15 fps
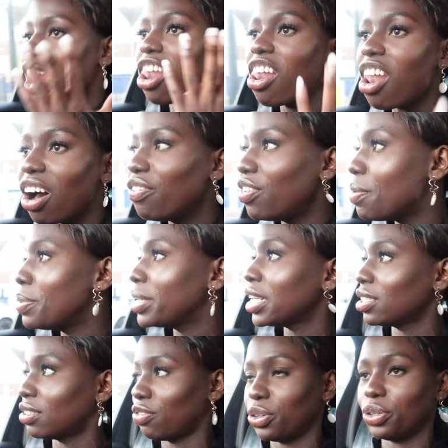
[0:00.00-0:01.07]
Love
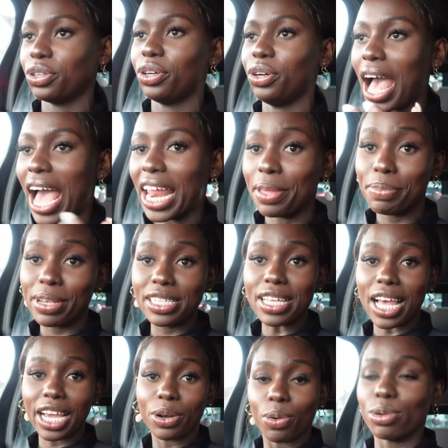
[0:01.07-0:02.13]
Lebanese food. And it means
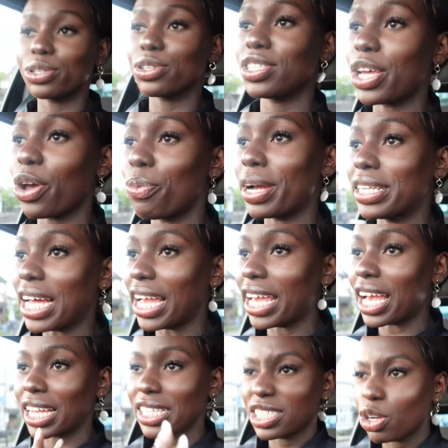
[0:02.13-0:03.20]
that I can also stay on my
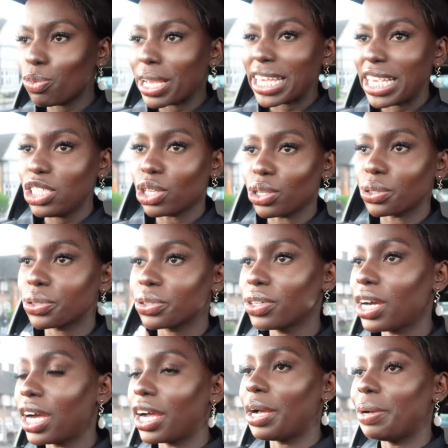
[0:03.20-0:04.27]
diet. I can stay on my keto
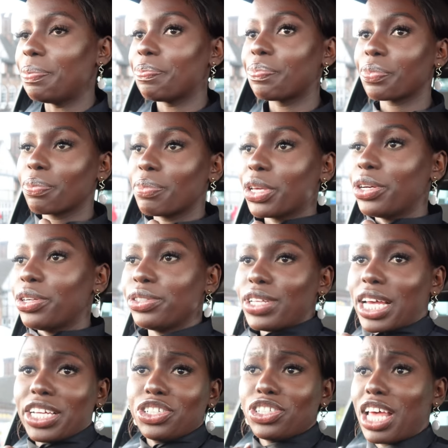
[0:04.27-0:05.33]
because
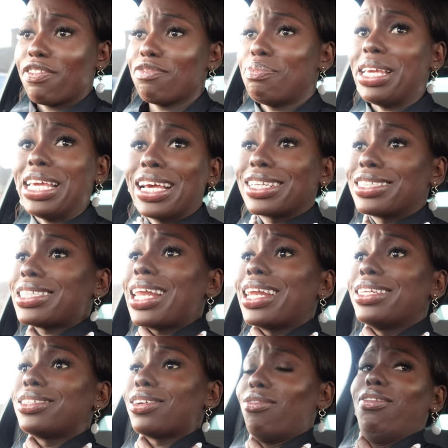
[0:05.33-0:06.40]
I can just have meat and
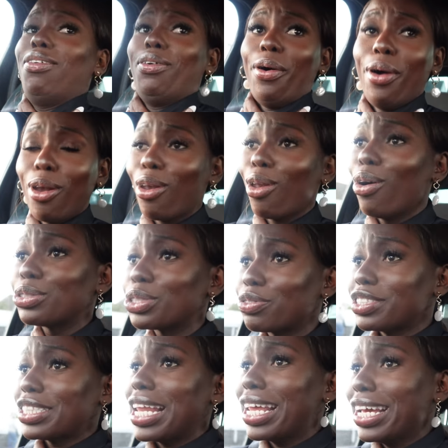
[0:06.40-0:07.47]
salad. Lots
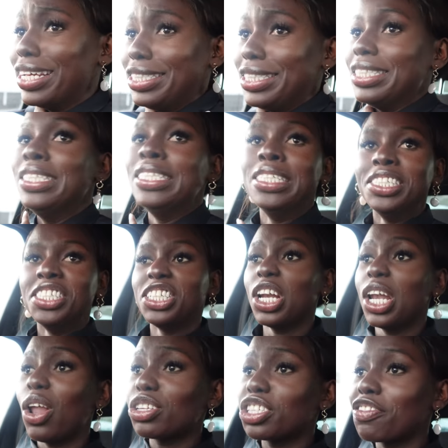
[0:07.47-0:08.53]
of salad.
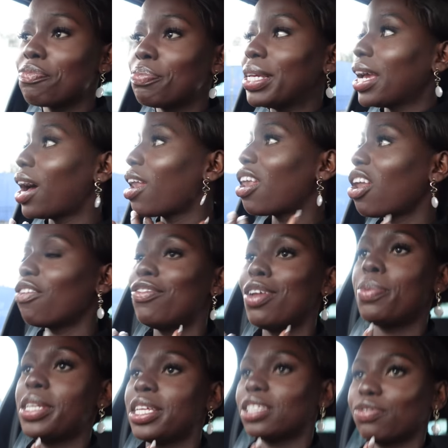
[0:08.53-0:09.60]
Lots of meat. I love
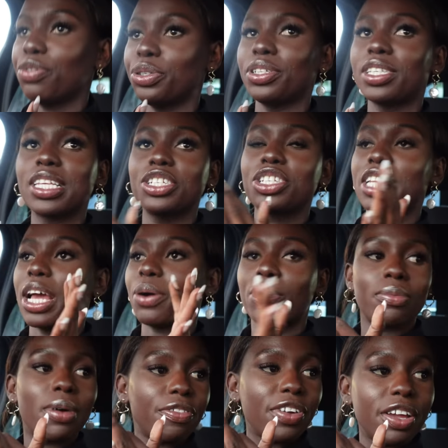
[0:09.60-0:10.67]
Lebanese food. It's literally like
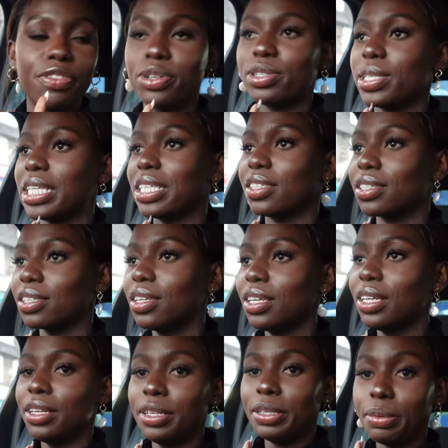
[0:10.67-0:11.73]
one of my fave cuisines.
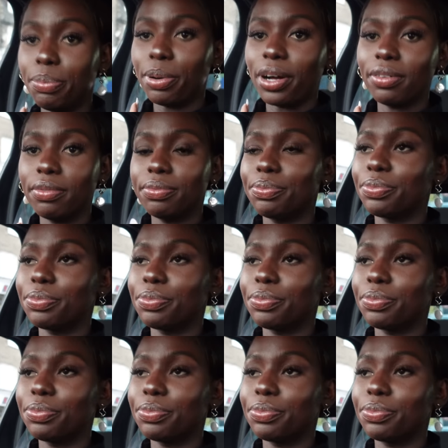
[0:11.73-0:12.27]
But